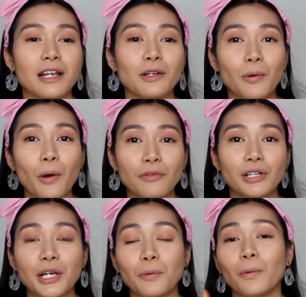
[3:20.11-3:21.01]
then go
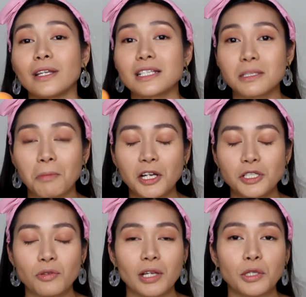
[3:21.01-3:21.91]
over it with a
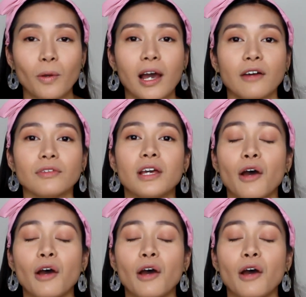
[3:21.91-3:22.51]
sponge so that you have